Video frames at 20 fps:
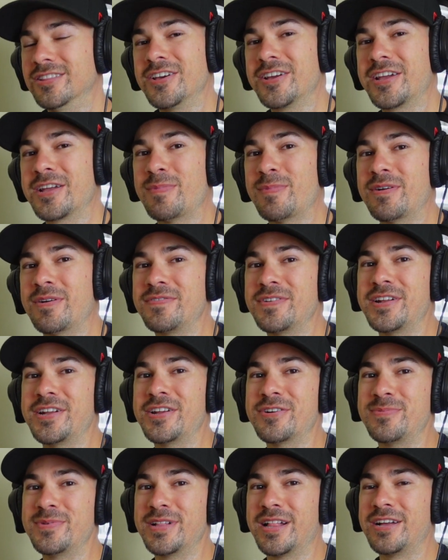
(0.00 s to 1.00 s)
look at my
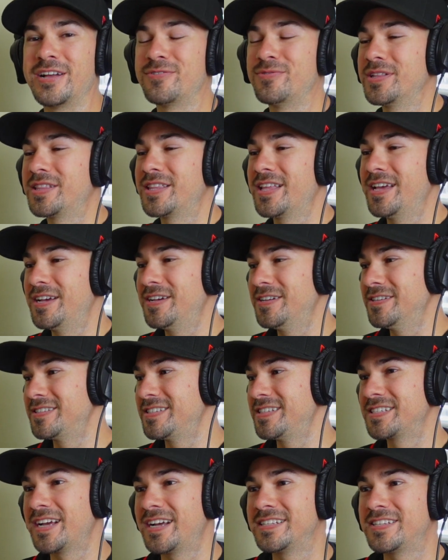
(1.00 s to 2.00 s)
video and be like, what the hell is
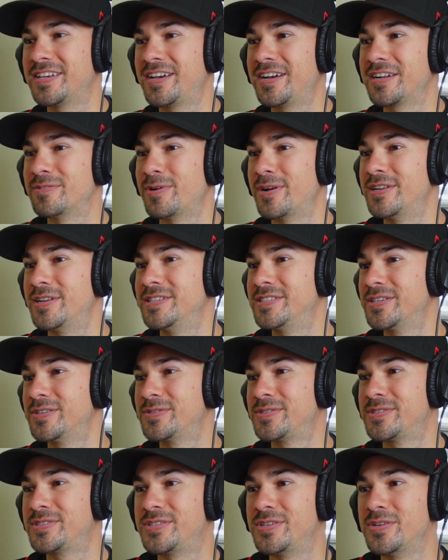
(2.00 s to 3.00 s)
this guy talking about? He's
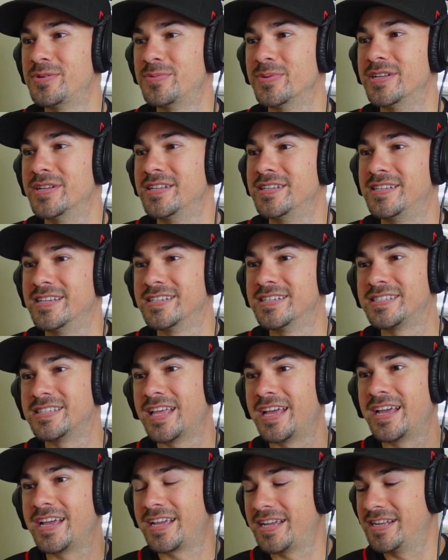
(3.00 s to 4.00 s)
so stupid.
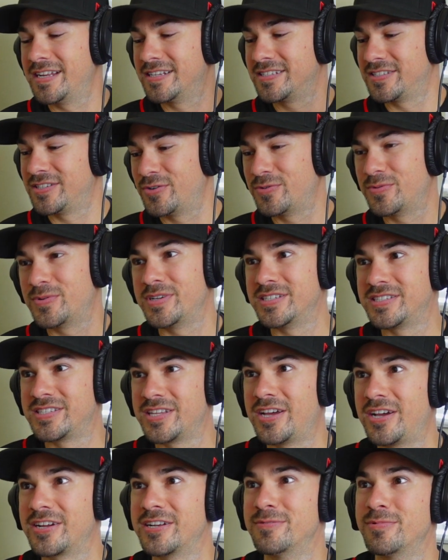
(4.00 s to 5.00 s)
Dislike, he doesn't know what he's
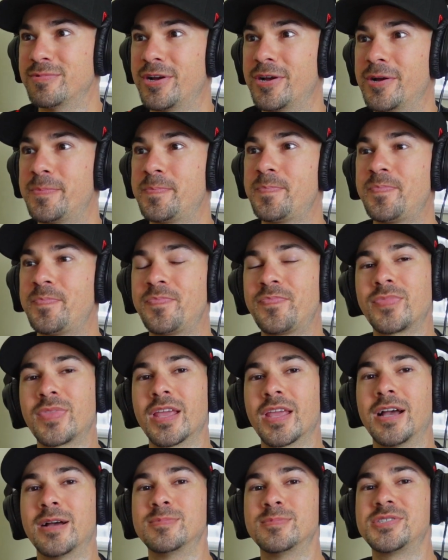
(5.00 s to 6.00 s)
talking about.
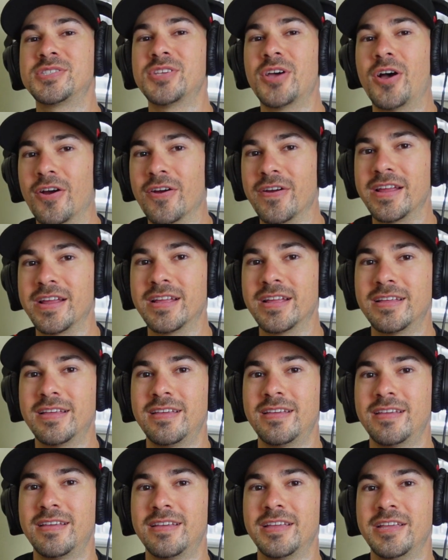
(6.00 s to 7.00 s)
I'm sorry.
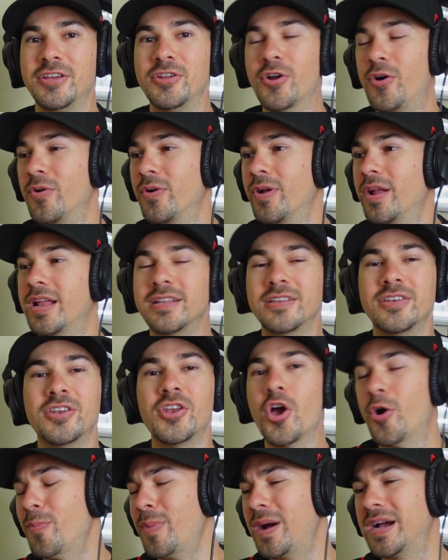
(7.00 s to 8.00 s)
You don't
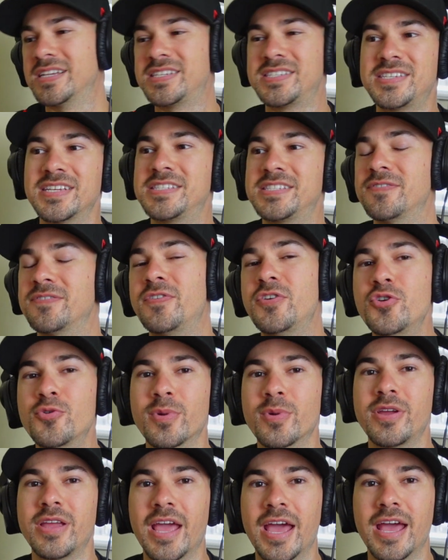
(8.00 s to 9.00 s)
know my sense of
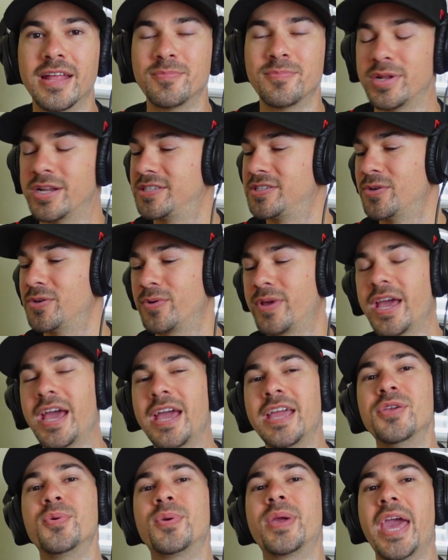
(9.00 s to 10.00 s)
humor yet, but it's
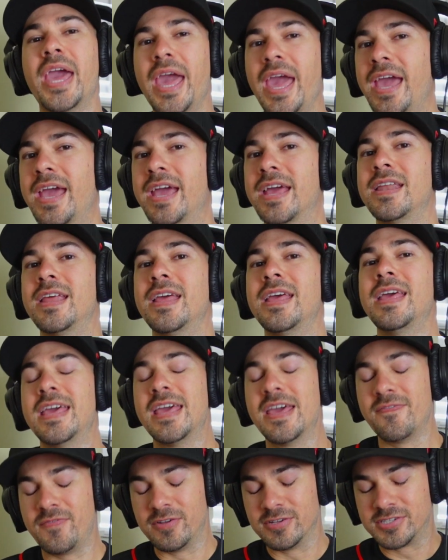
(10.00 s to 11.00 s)
okay. You can
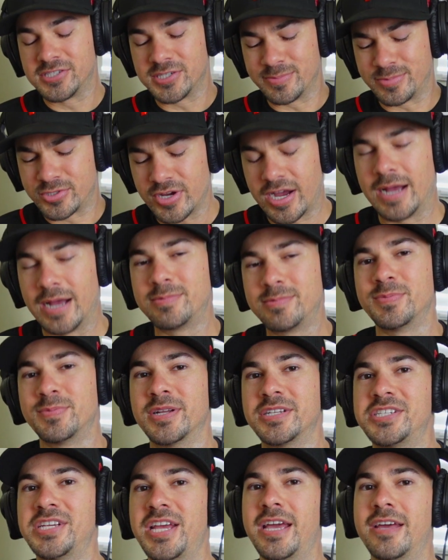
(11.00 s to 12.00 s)
if you subscribe to
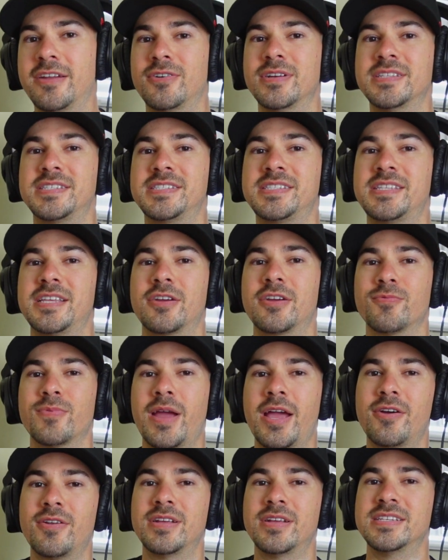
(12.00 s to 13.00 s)
my channel and stick
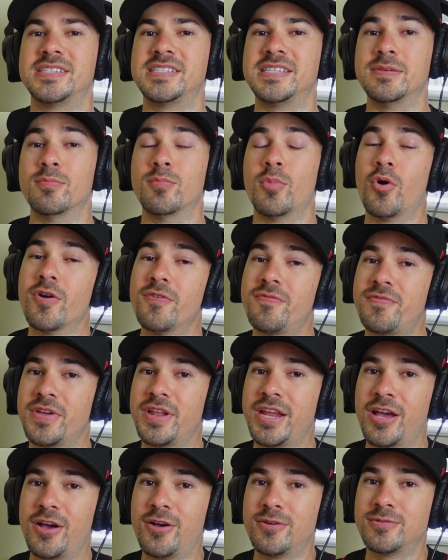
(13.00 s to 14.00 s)
around and see more
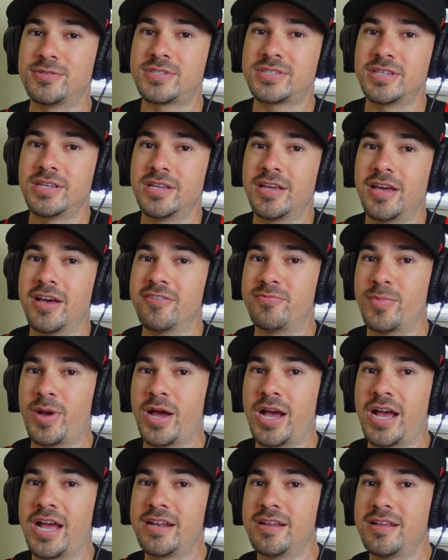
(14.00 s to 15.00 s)
videos of
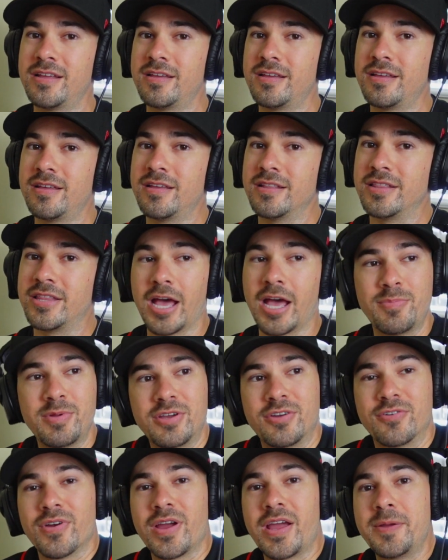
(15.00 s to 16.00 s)
mine. That'd
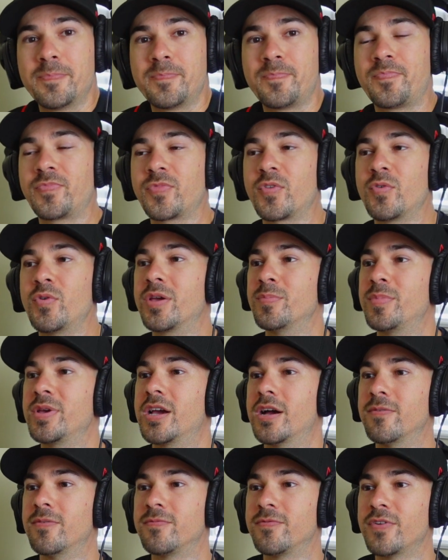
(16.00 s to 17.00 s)
be great. We can
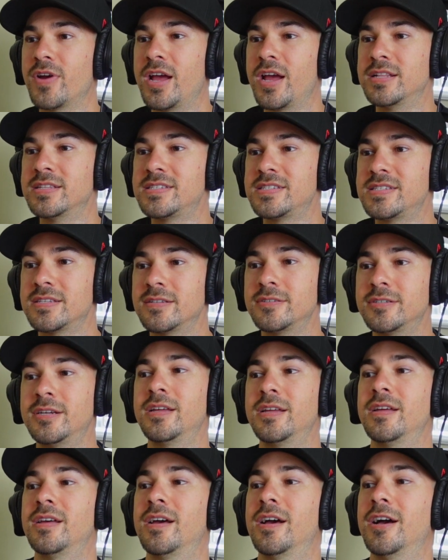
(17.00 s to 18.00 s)
become friends.
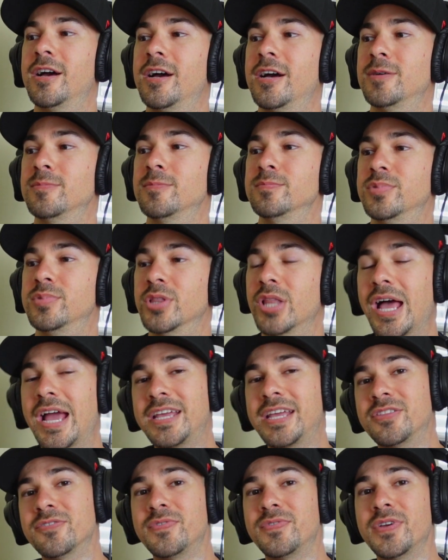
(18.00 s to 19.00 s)

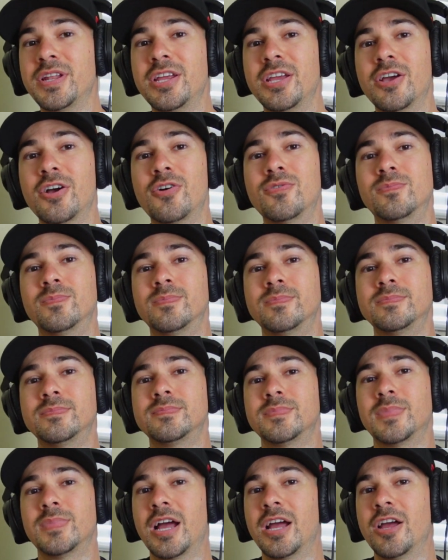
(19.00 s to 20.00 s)
Like the video.
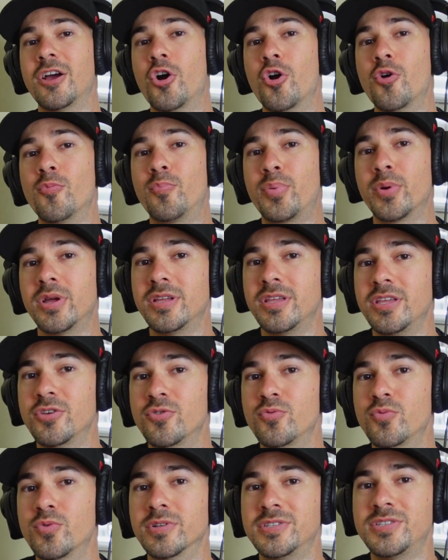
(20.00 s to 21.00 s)
I hope
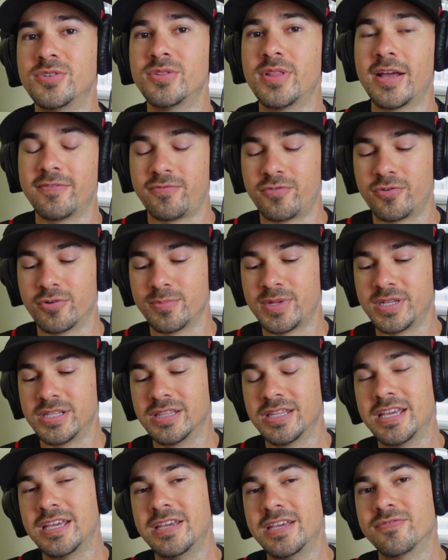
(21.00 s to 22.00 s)
you will do that for
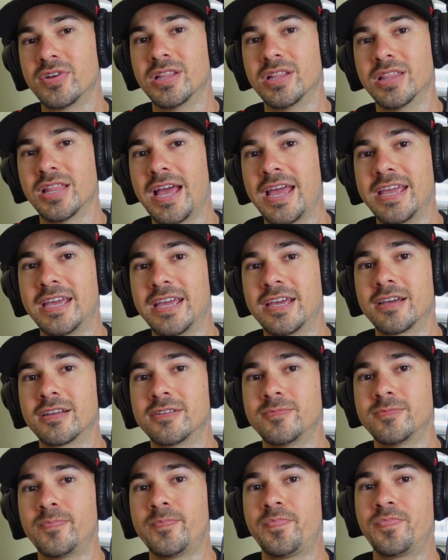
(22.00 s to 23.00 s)
me. Leave a like.
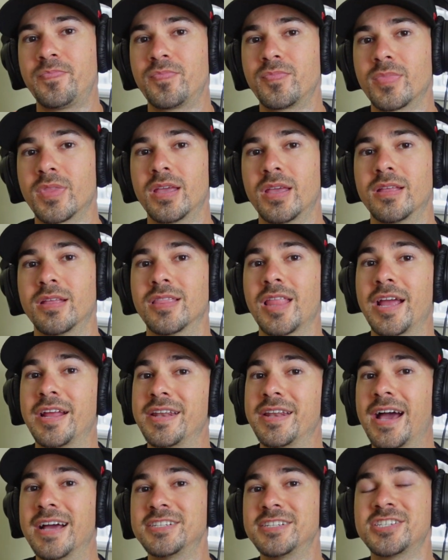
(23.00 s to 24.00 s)

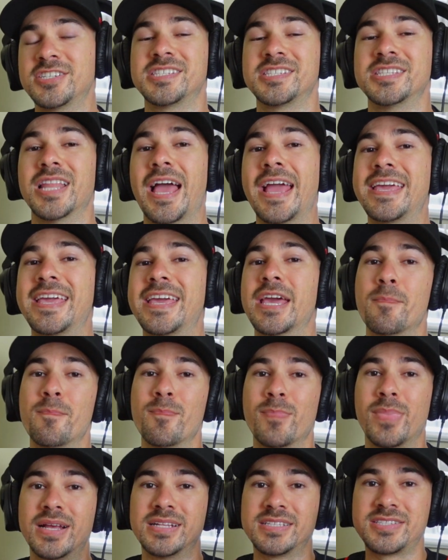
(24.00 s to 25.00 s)
Like, not just like it
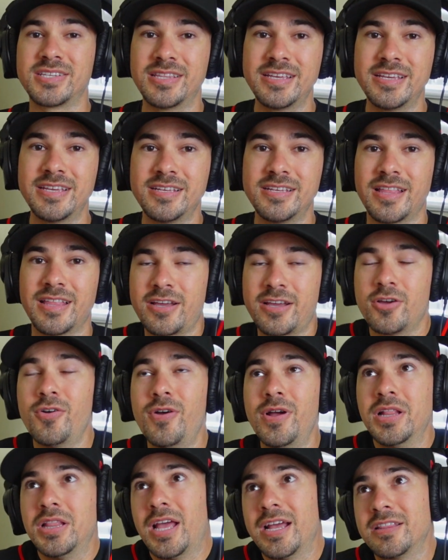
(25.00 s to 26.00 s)
mentally, like,
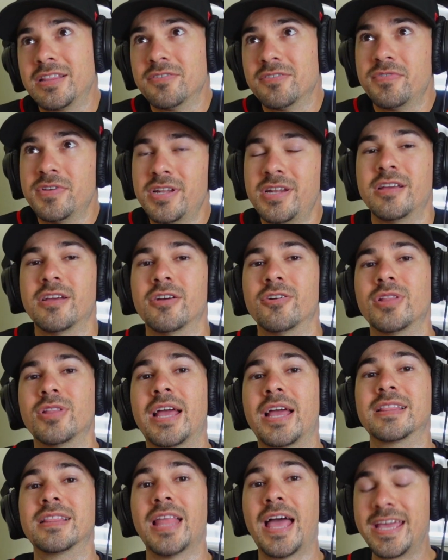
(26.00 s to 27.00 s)
oh, I like the video.
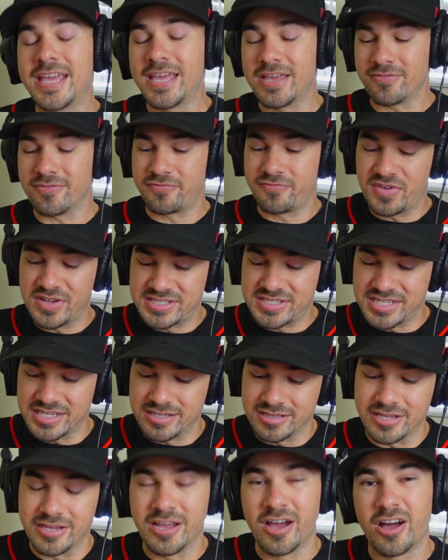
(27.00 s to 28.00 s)
Like it
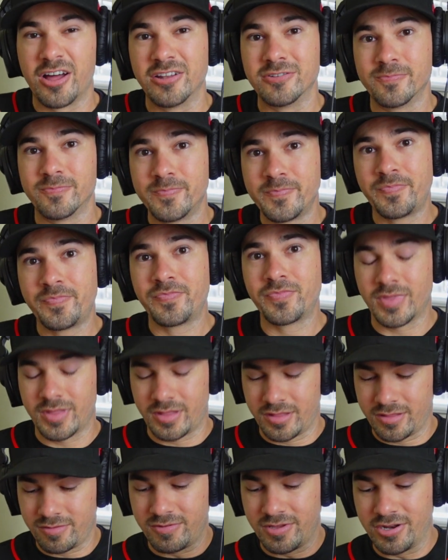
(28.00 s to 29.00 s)
physically on,
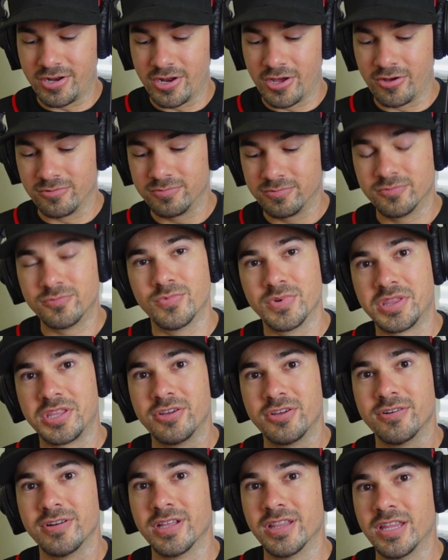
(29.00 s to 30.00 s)
you know,
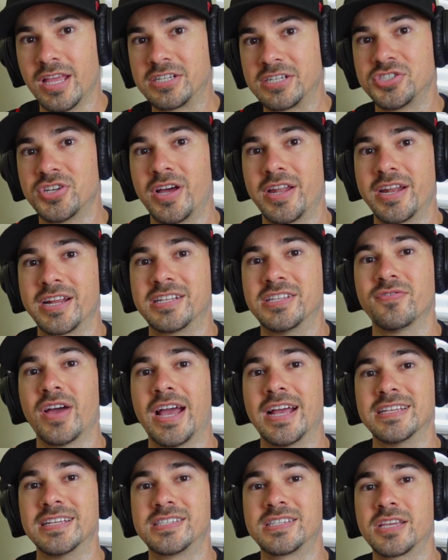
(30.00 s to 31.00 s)
with your electronic
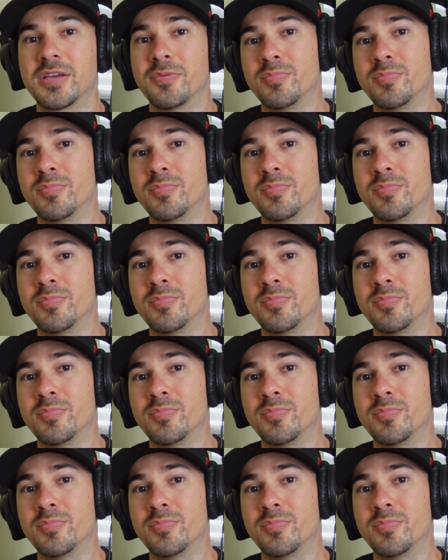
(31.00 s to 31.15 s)
device,